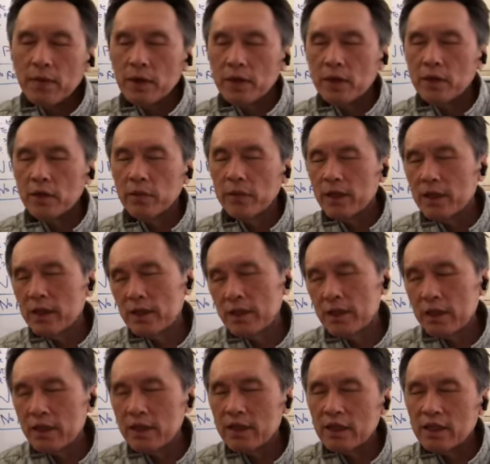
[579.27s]
I know because
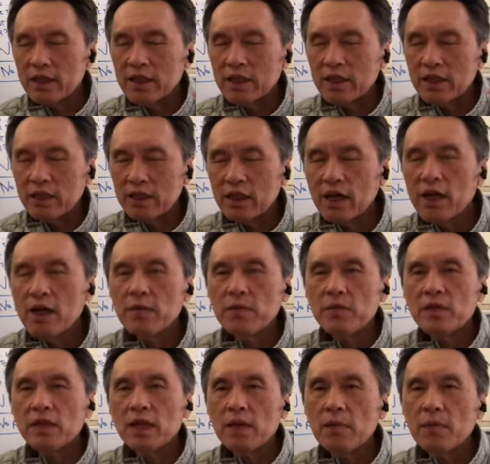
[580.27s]
it is just a term,
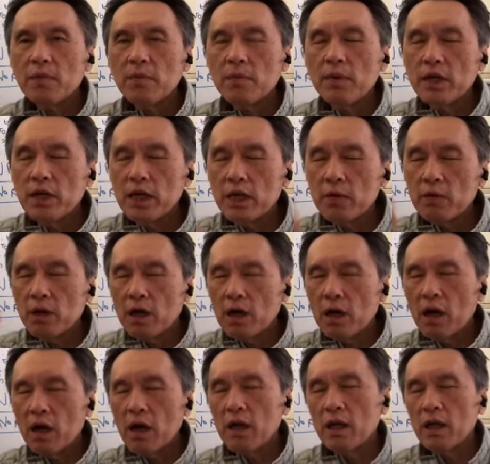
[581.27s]
somebody will
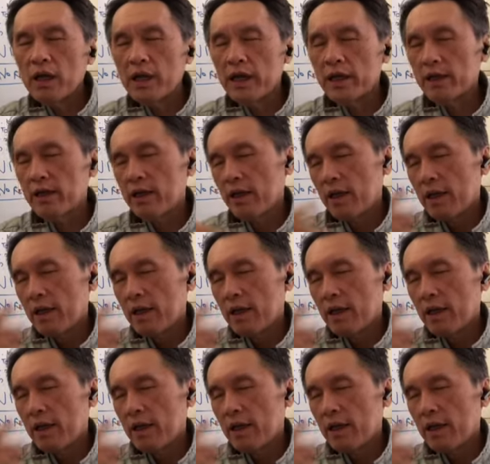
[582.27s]
call it